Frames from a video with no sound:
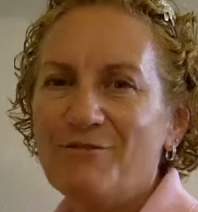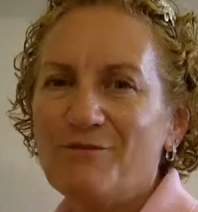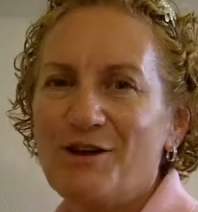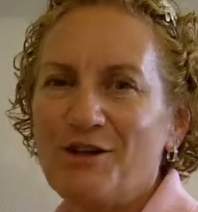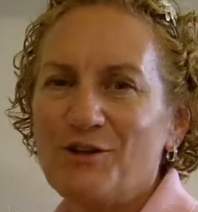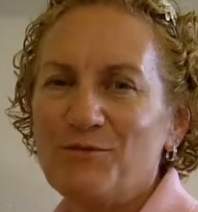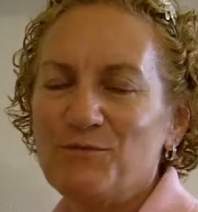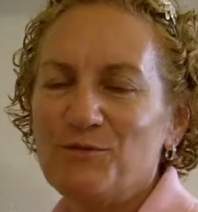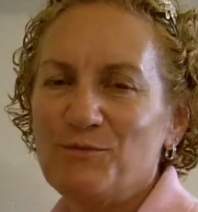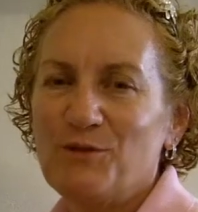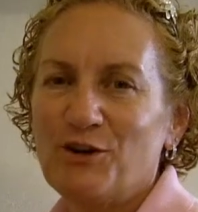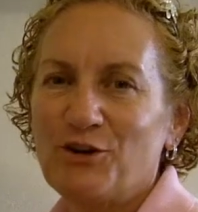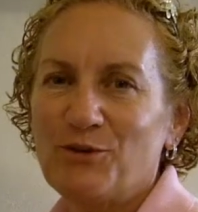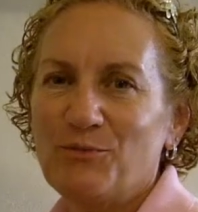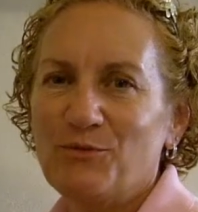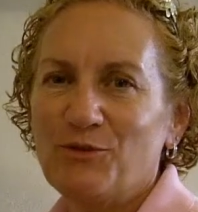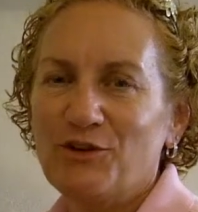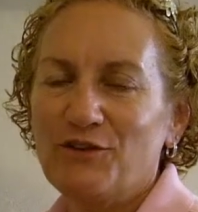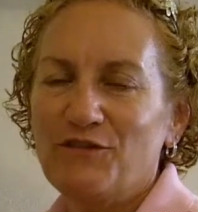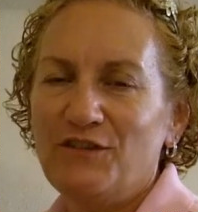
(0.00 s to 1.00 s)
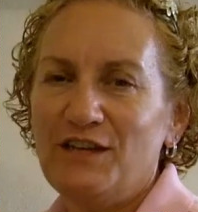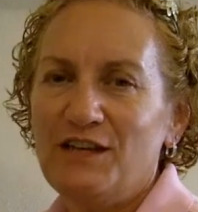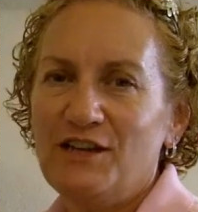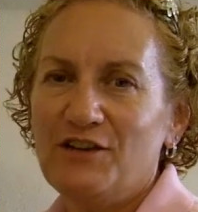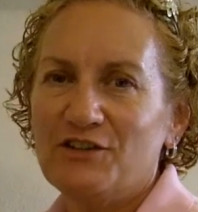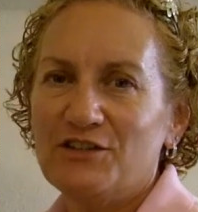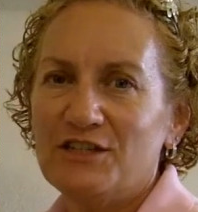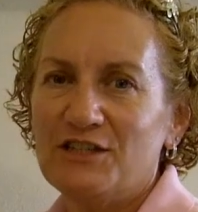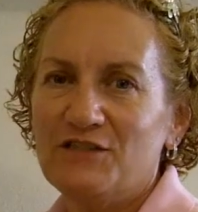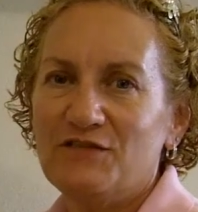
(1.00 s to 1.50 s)
Hi, welcome to Market Board
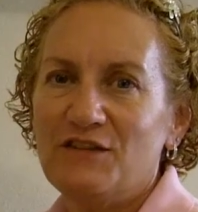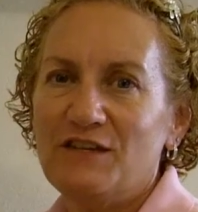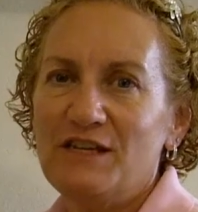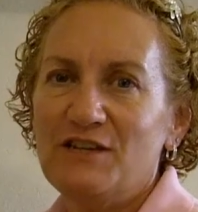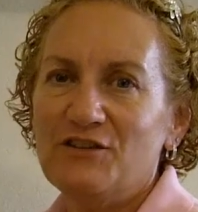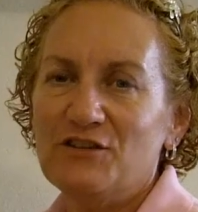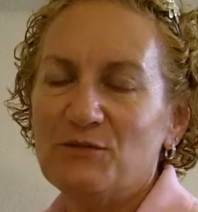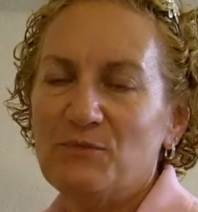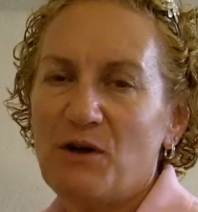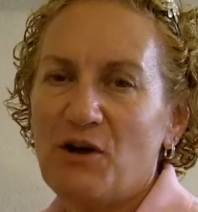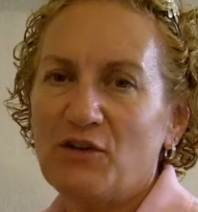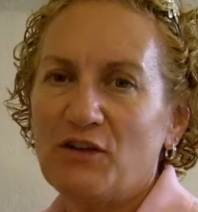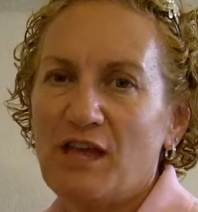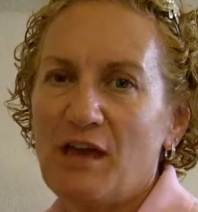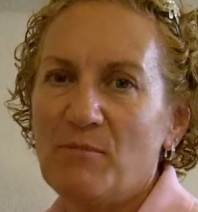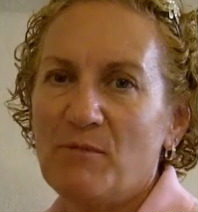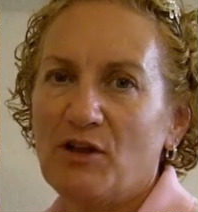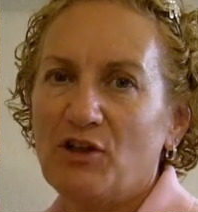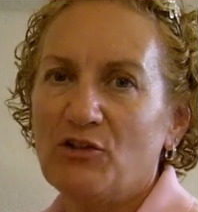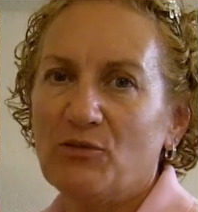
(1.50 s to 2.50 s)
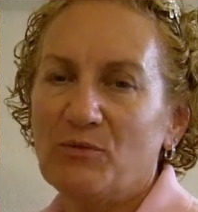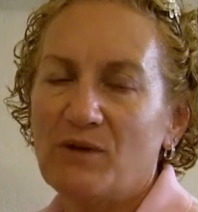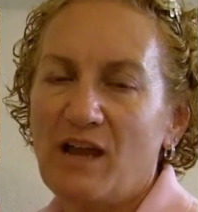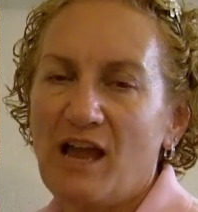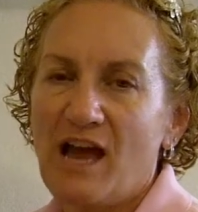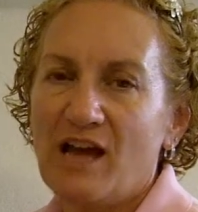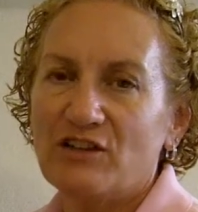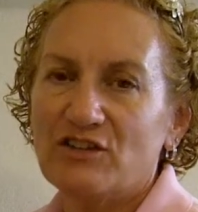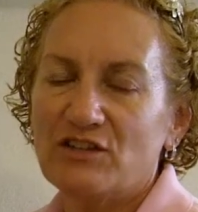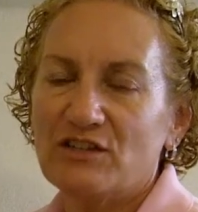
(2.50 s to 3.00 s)
Videos. This video is about chemical
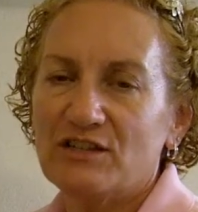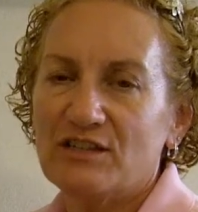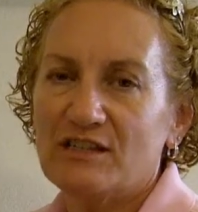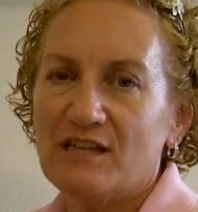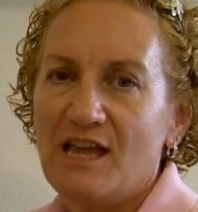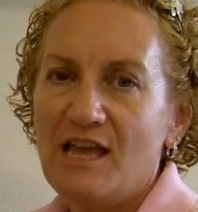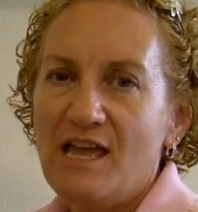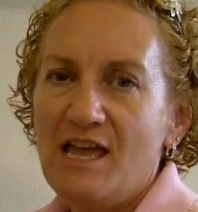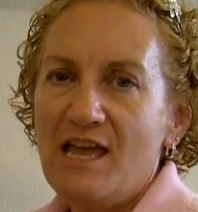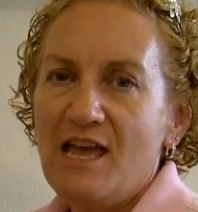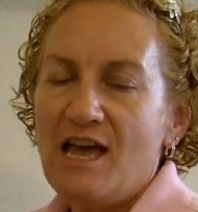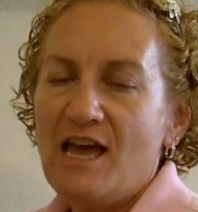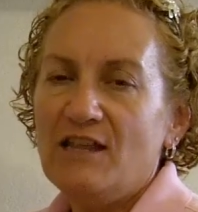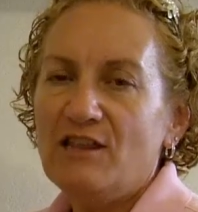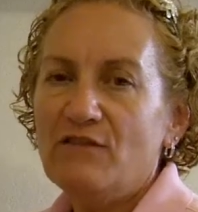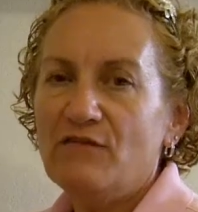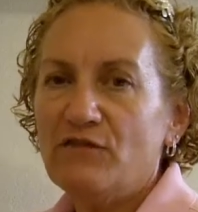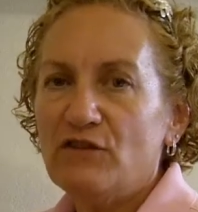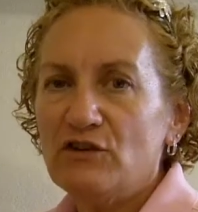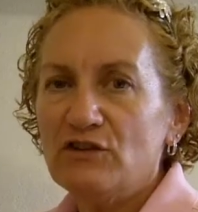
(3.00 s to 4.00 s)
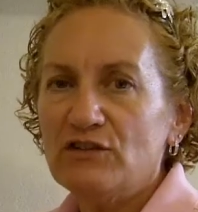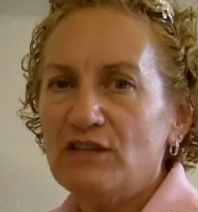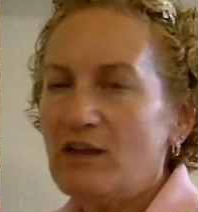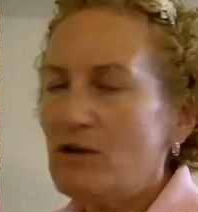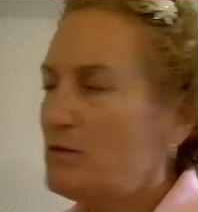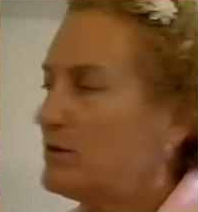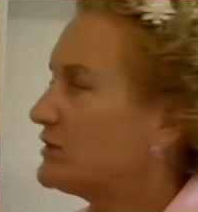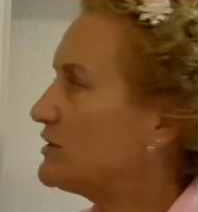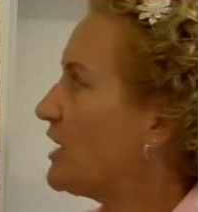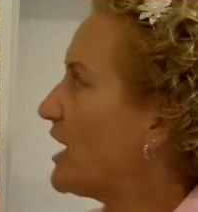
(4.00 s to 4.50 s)
reactions. And the first
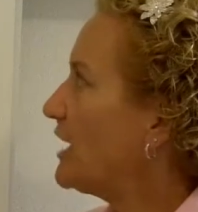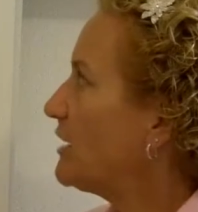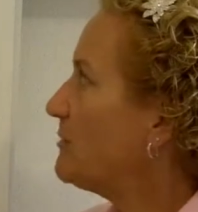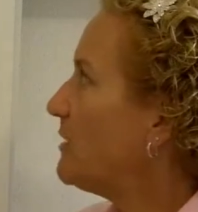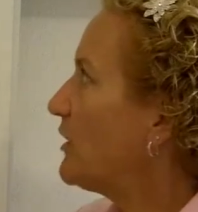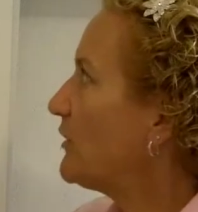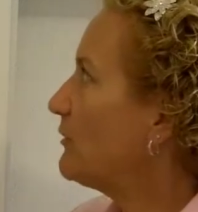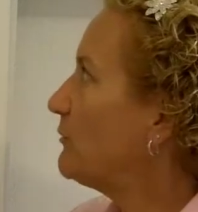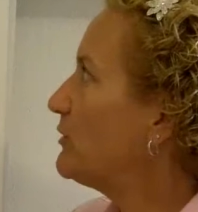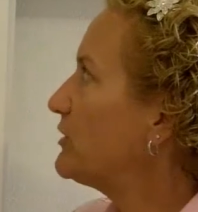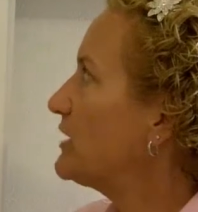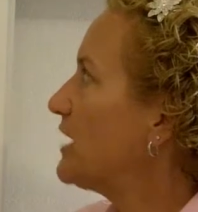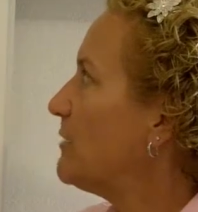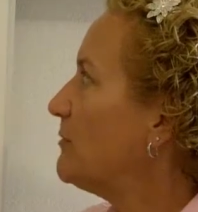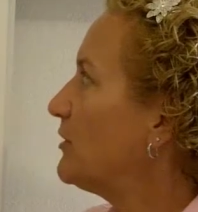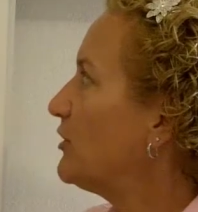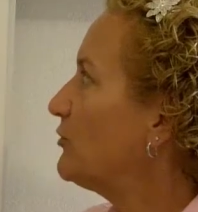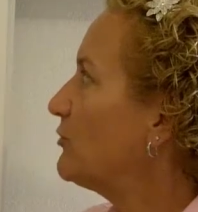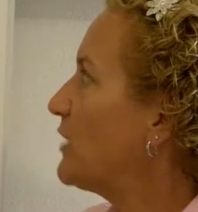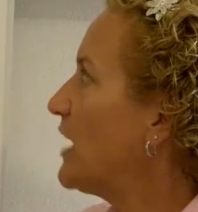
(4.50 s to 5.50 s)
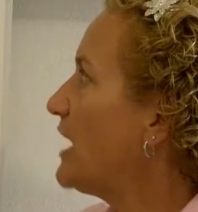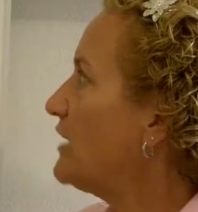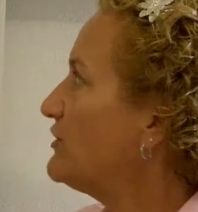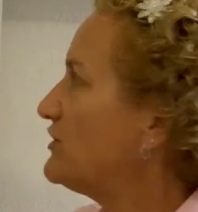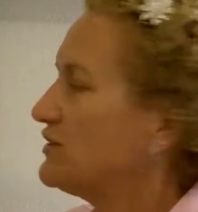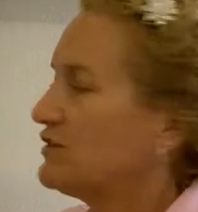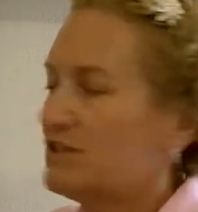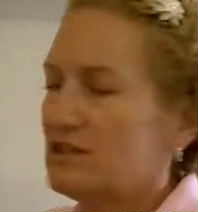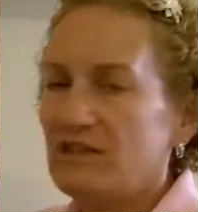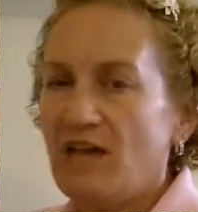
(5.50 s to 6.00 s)
thing I want to talk about with chemical
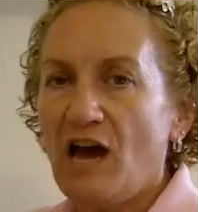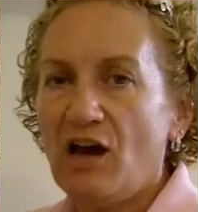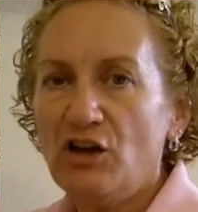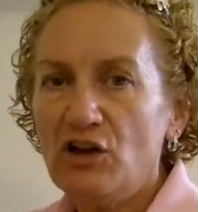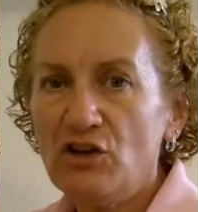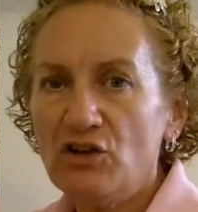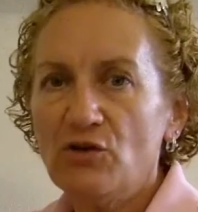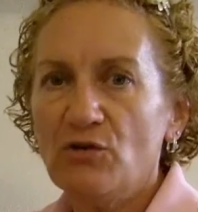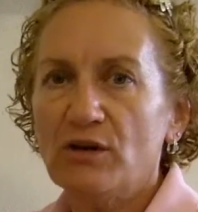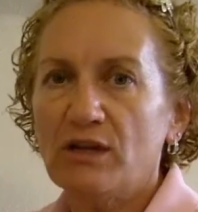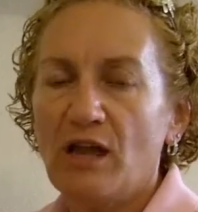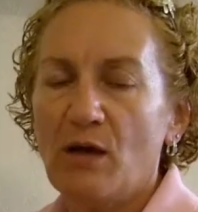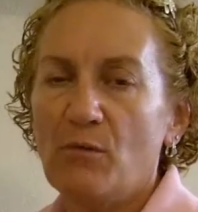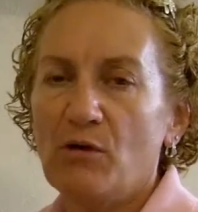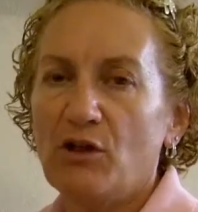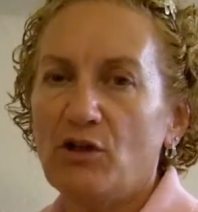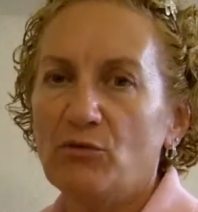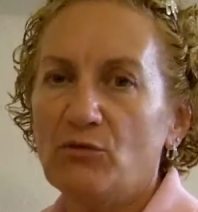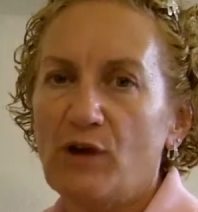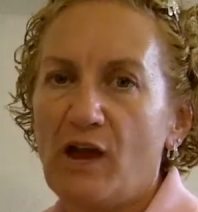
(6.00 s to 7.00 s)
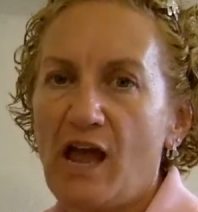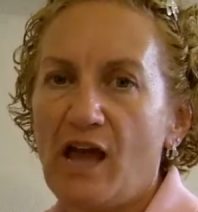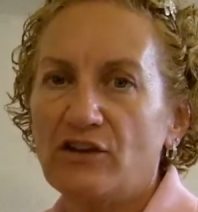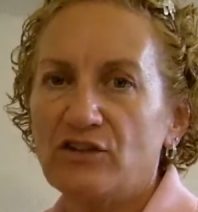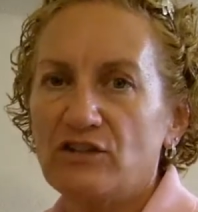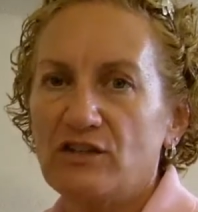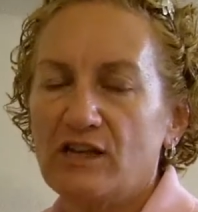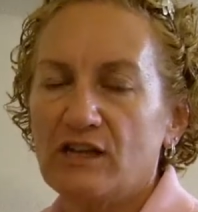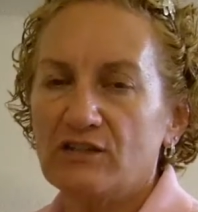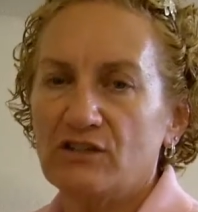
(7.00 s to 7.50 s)
reactions is how do you know a chemical
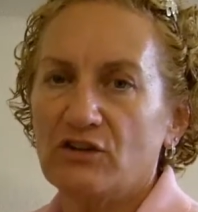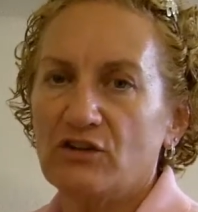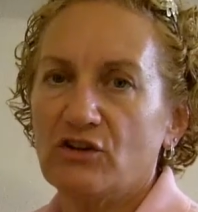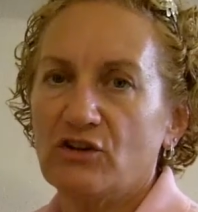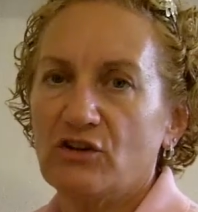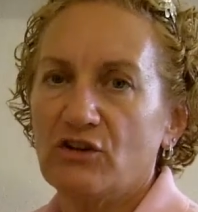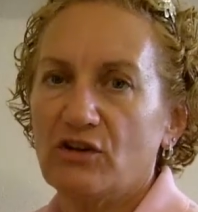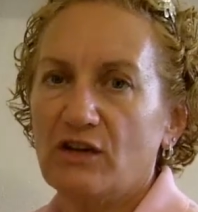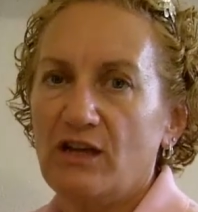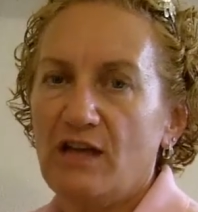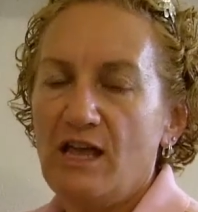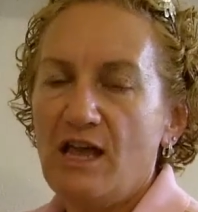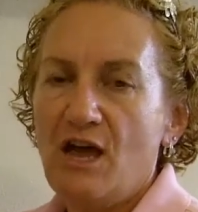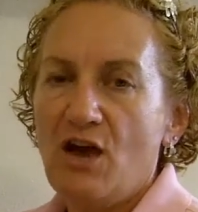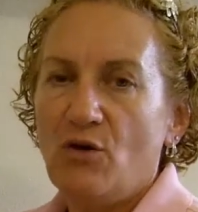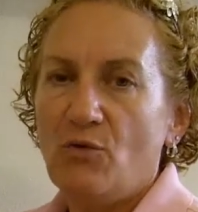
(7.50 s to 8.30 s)
reaction has occurred?